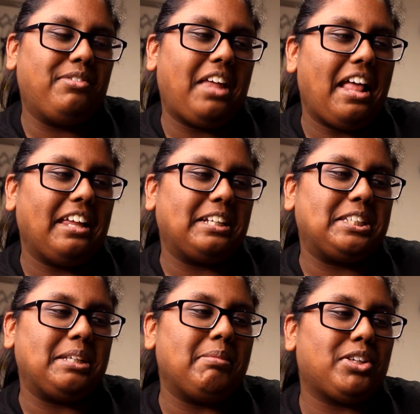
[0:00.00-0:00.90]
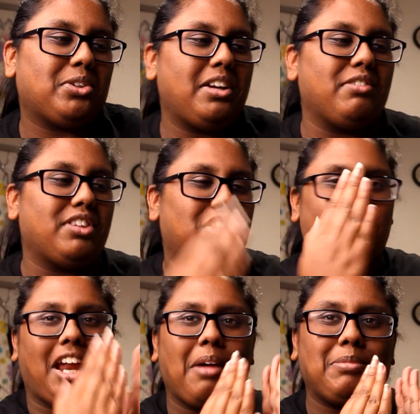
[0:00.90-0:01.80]
that, like, symmetry of the
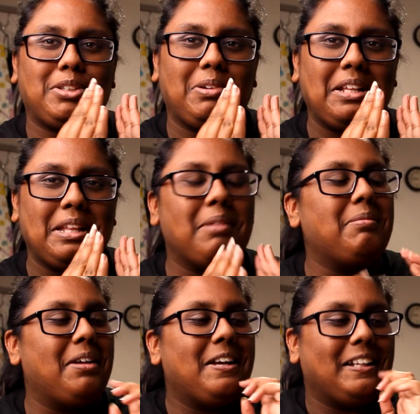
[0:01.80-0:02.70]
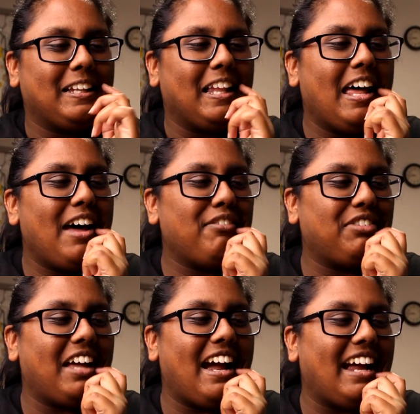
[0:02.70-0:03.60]
chair between them. Love
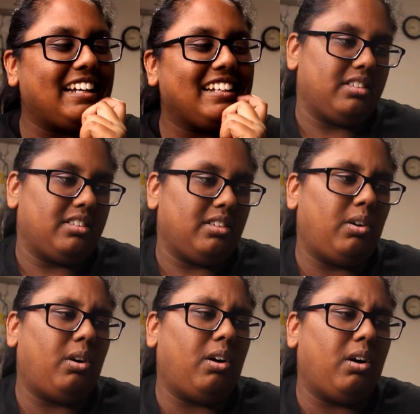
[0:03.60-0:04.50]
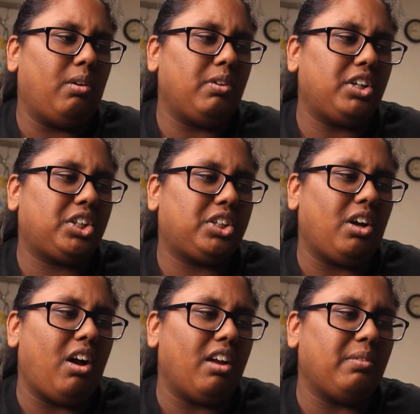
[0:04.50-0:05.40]
that! Oh, what a
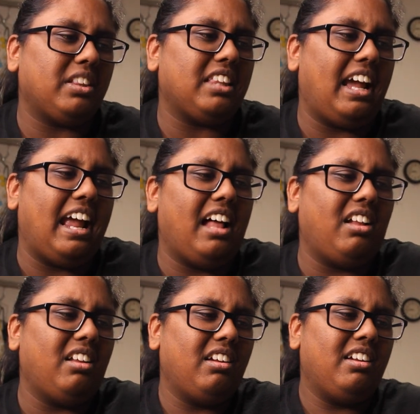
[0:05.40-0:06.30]
shot! What the hell?